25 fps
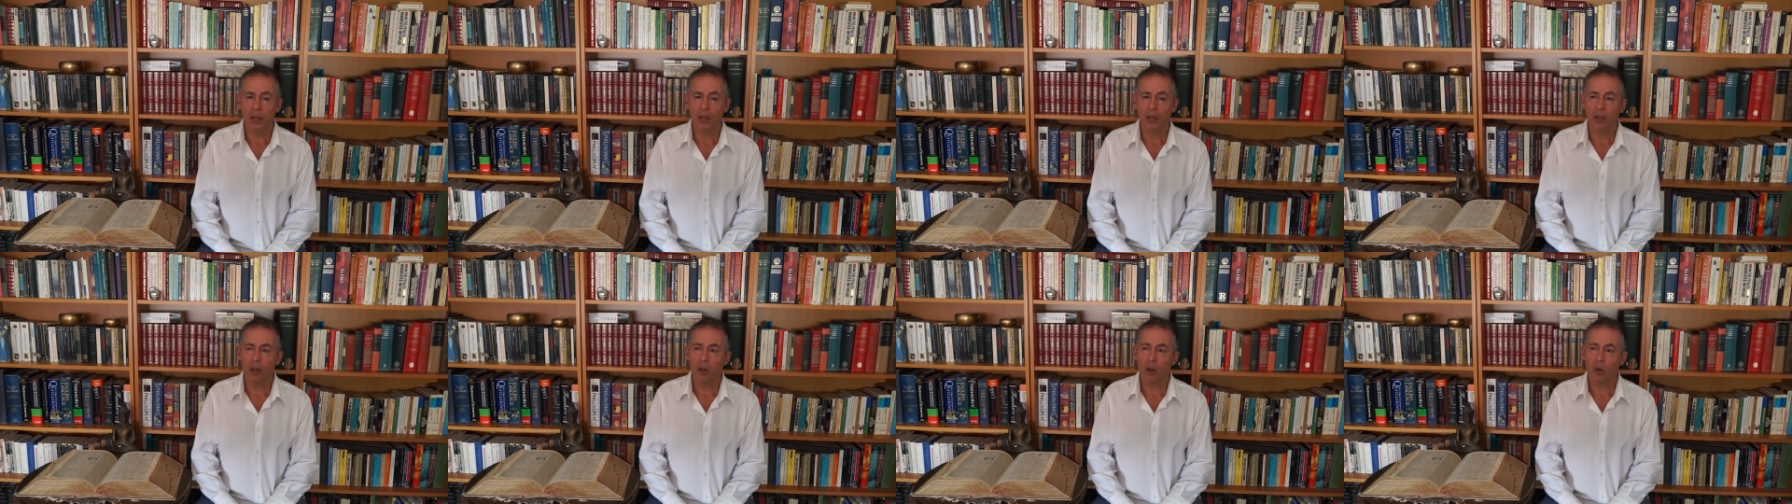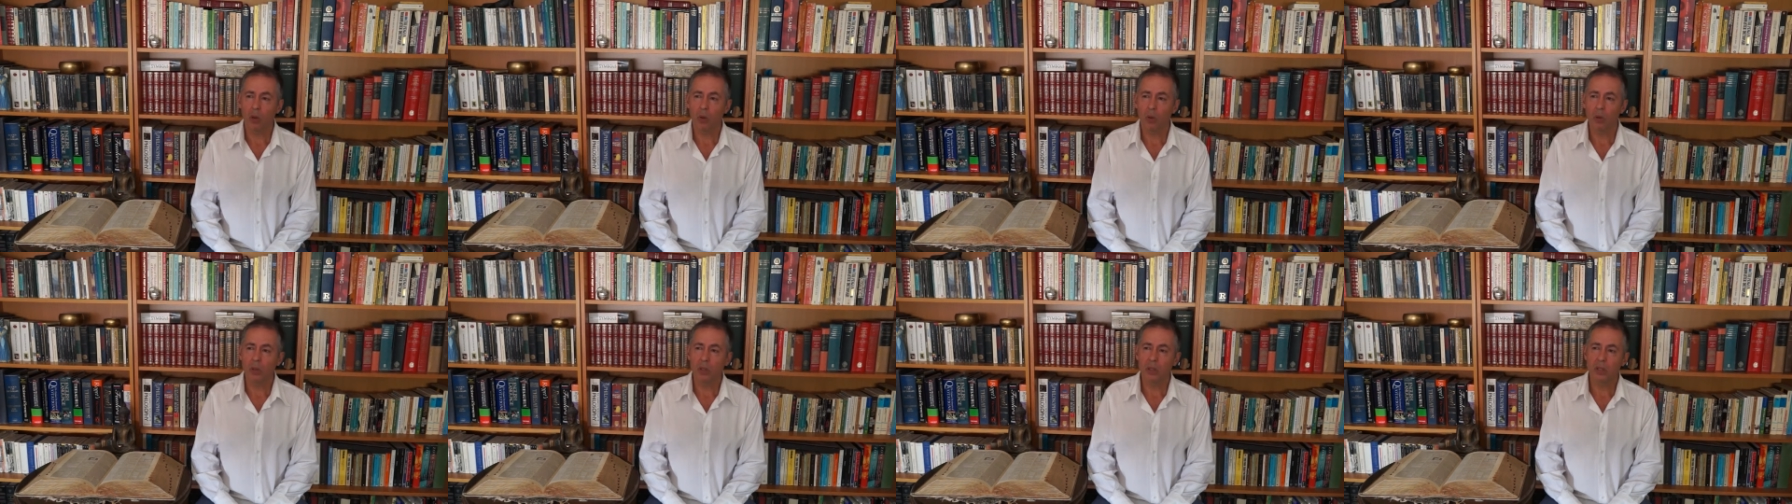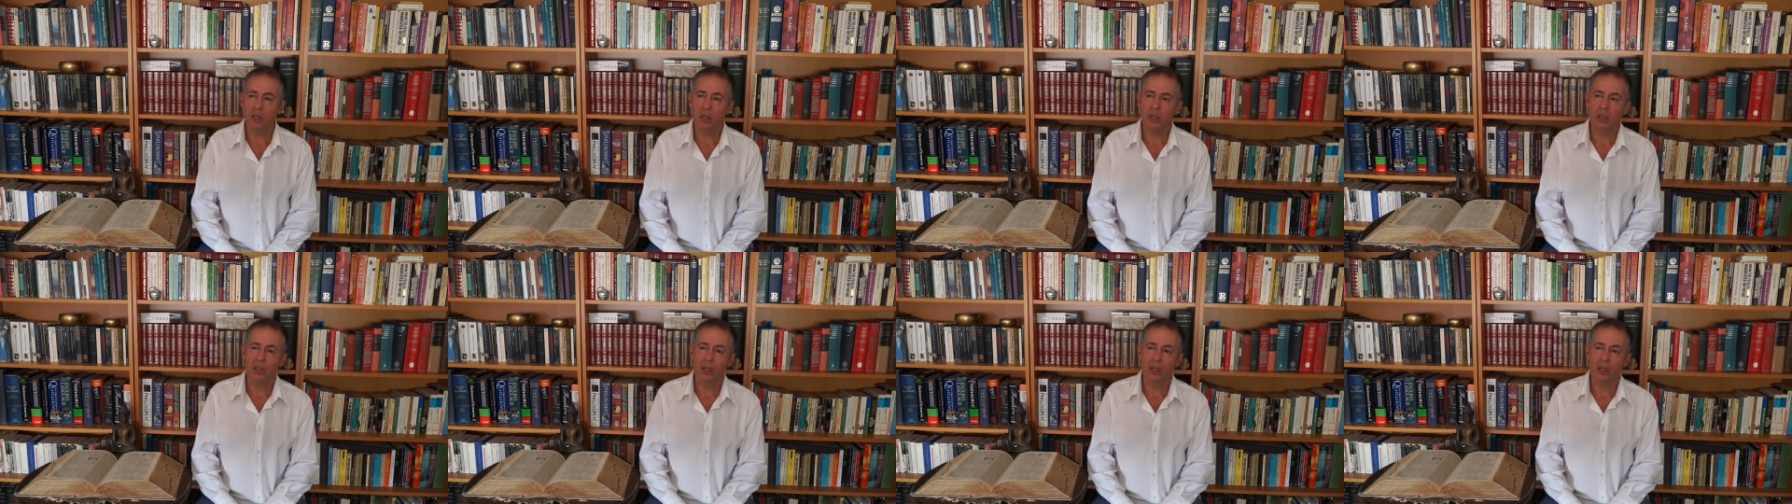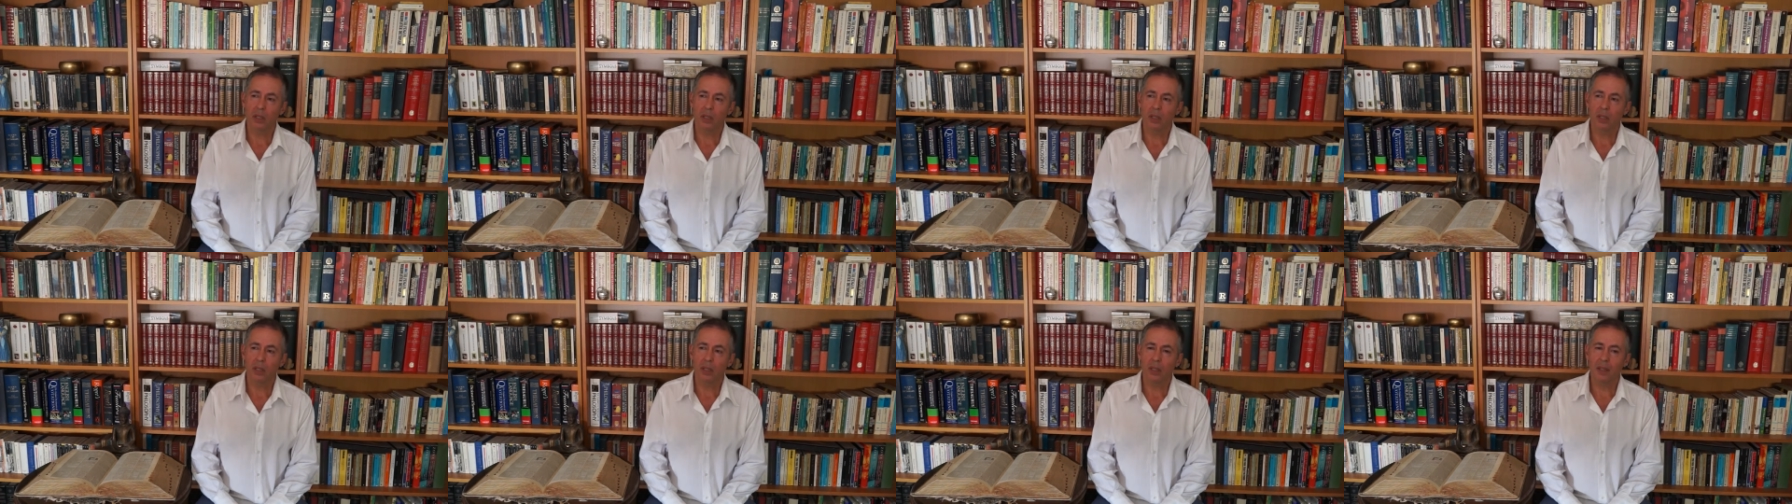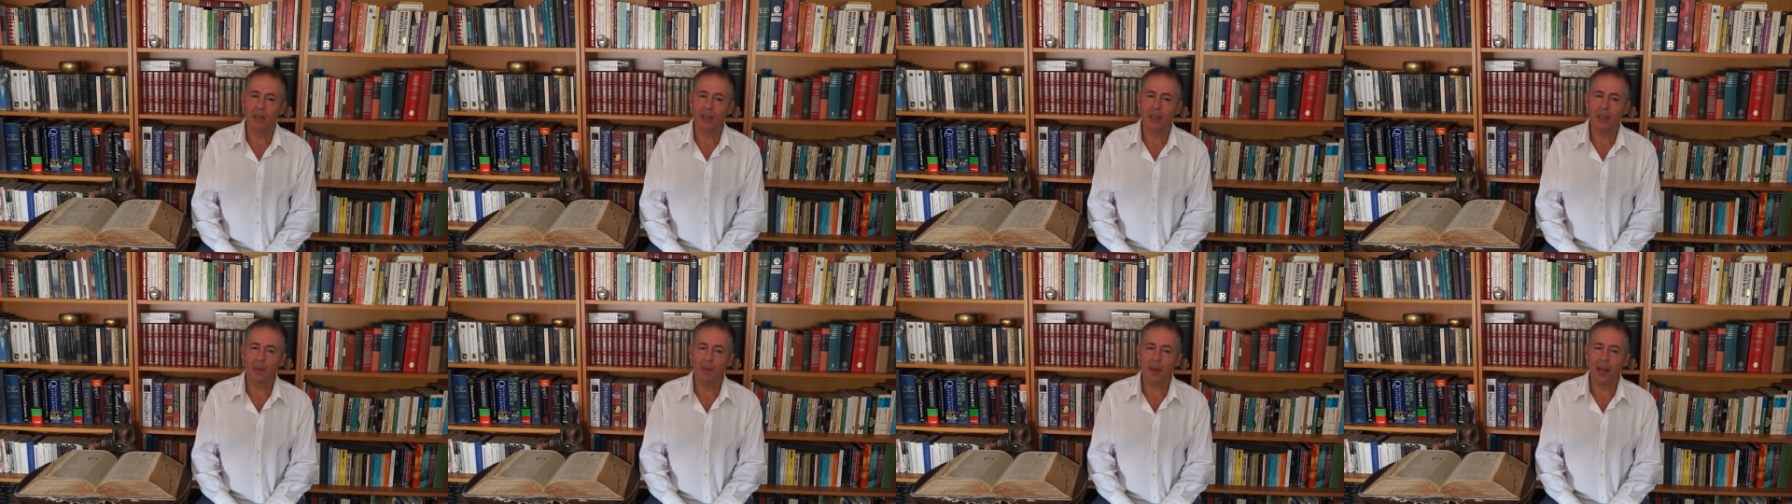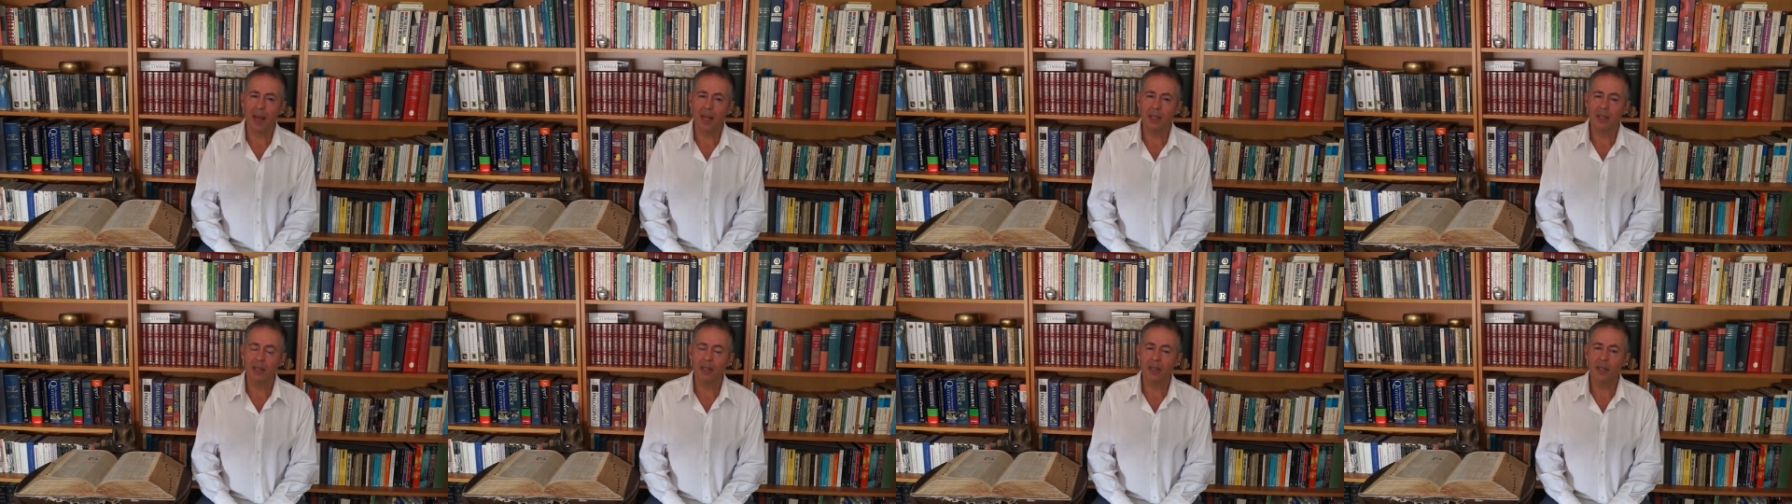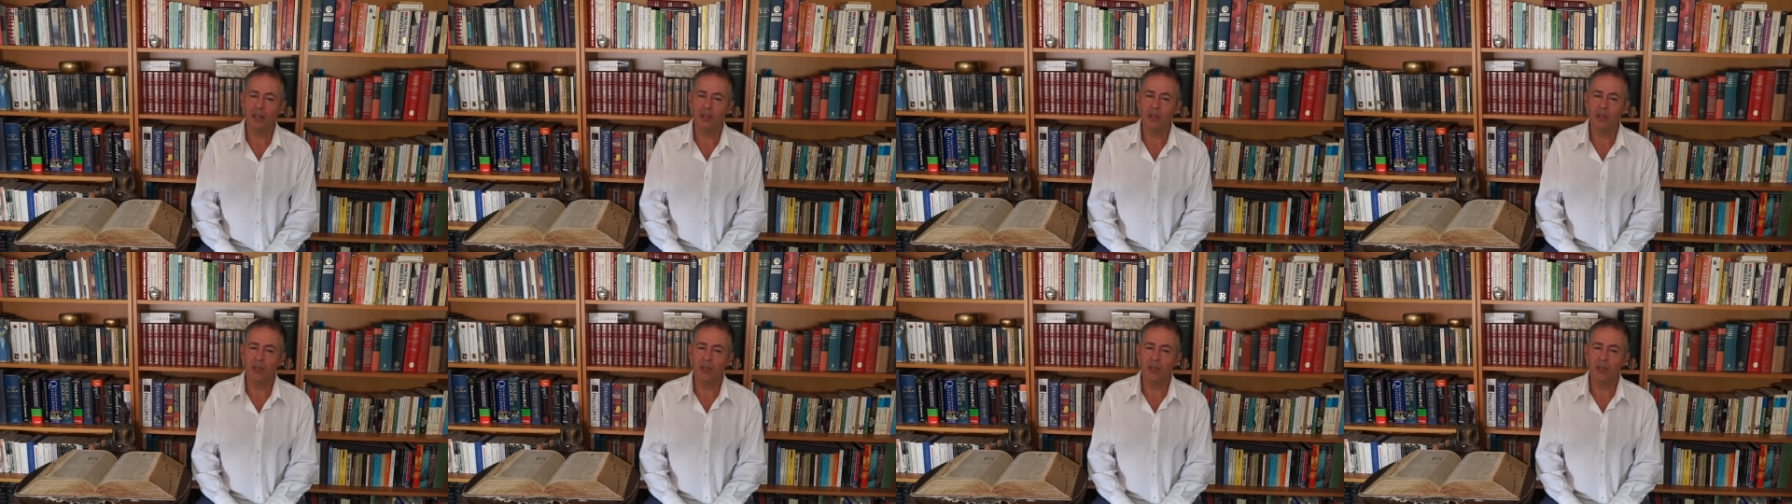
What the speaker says: holds that the capacity